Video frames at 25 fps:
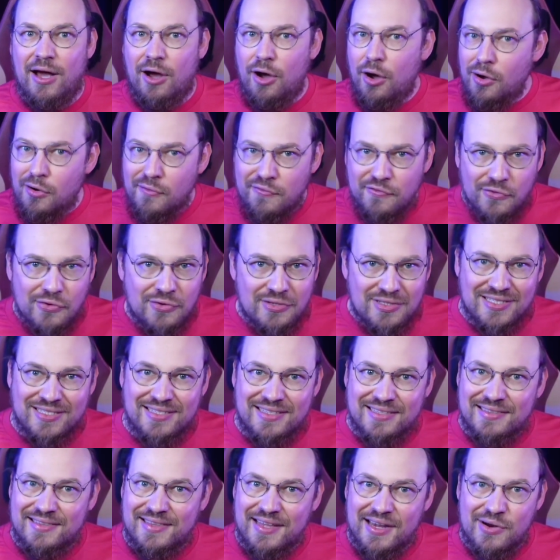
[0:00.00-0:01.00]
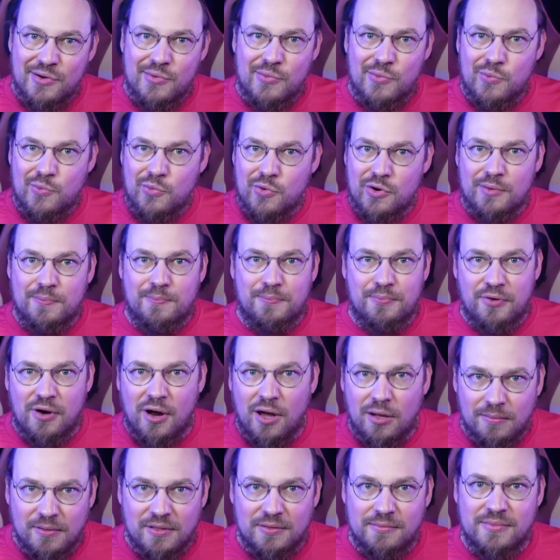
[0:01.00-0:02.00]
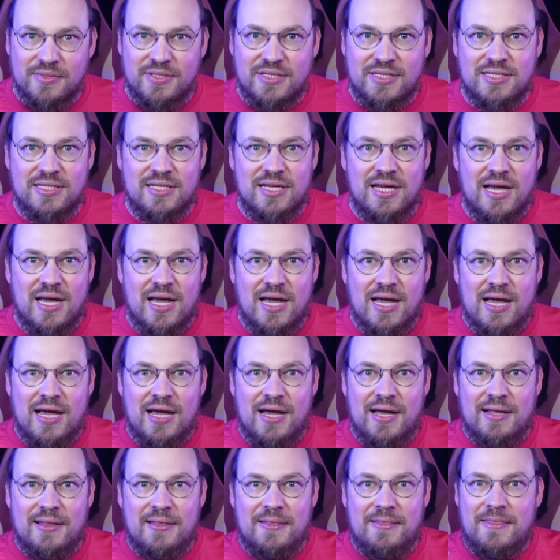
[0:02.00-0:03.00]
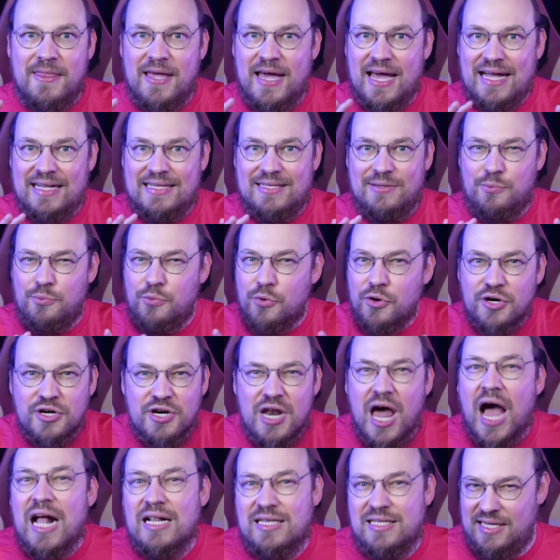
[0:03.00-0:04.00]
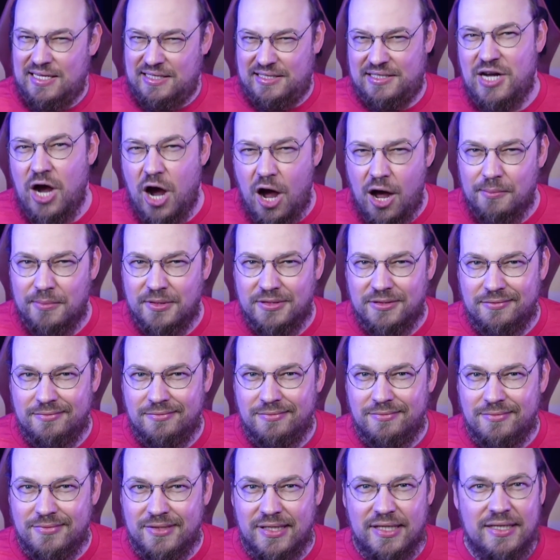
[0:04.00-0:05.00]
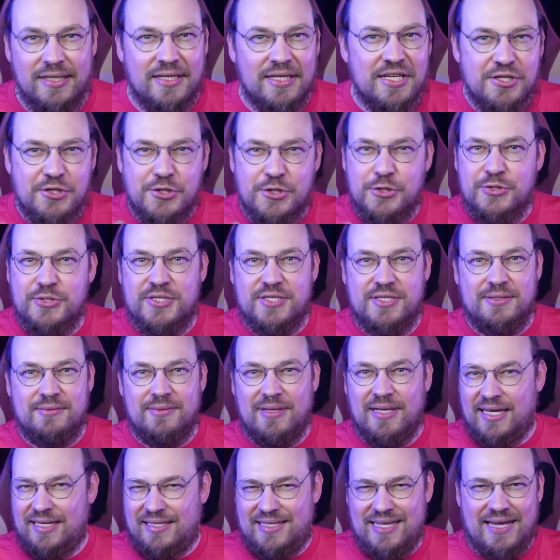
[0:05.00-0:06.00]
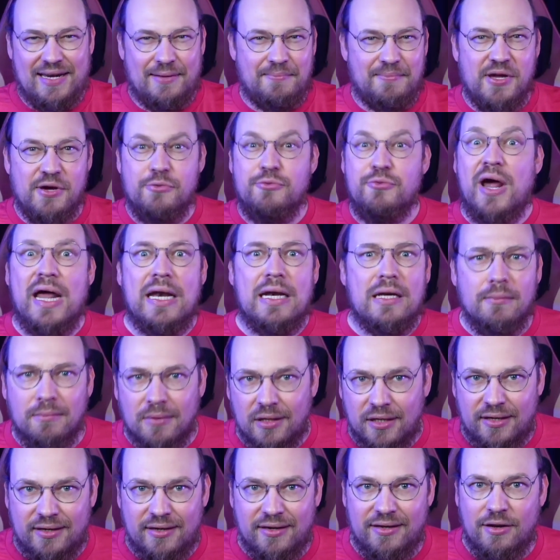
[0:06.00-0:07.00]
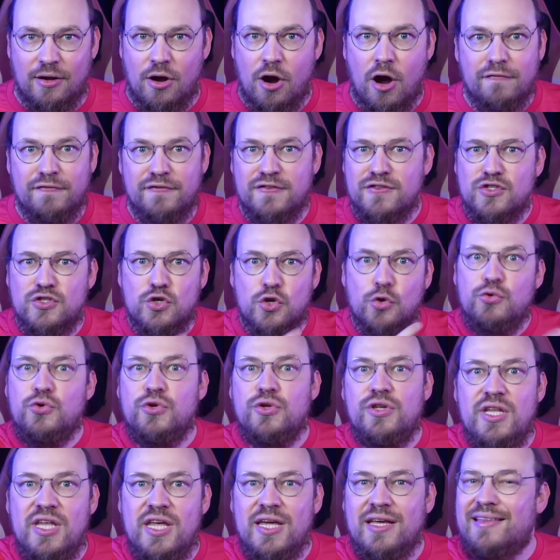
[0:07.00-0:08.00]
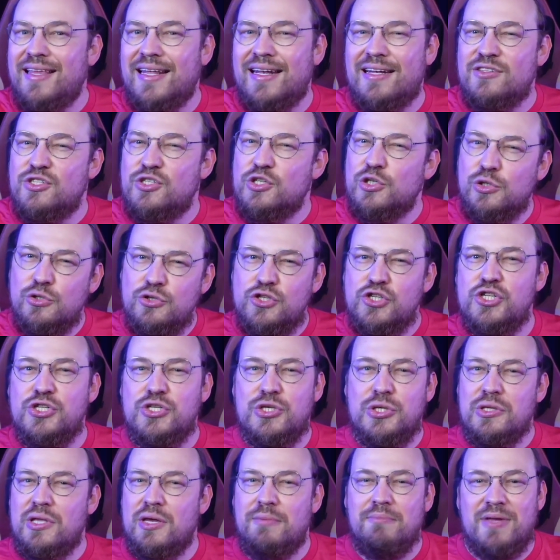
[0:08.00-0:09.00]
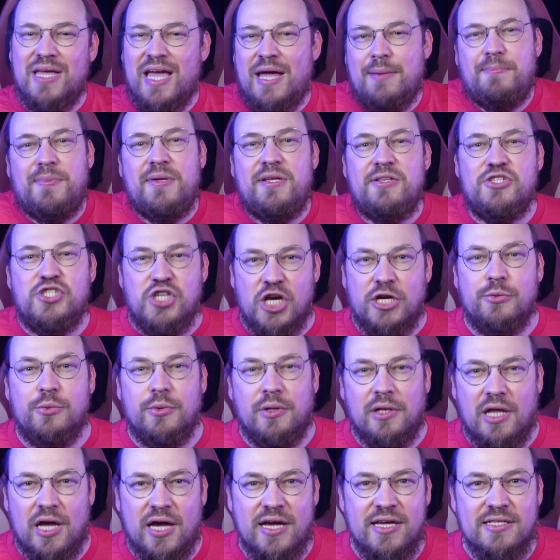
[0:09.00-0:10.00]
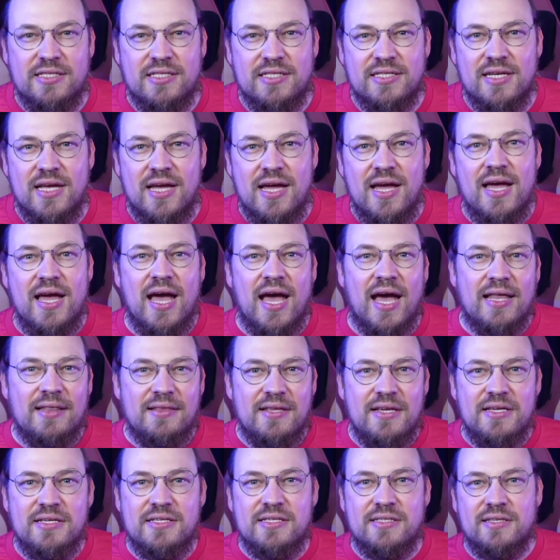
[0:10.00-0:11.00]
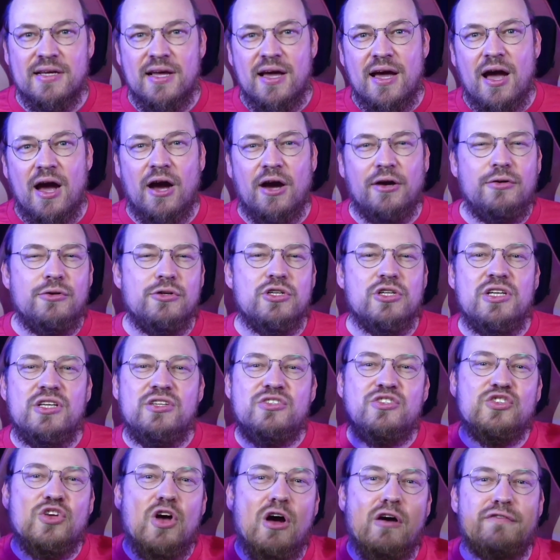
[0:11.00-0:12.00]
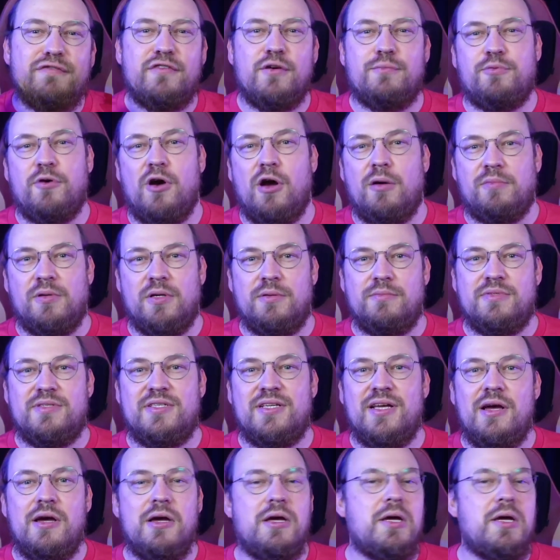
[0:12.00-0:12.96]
Of course, there were problems that were not that common, right? Issues like that appear randomly and are often so unique that a solution to them can't be generalized. And these are usually softer problems.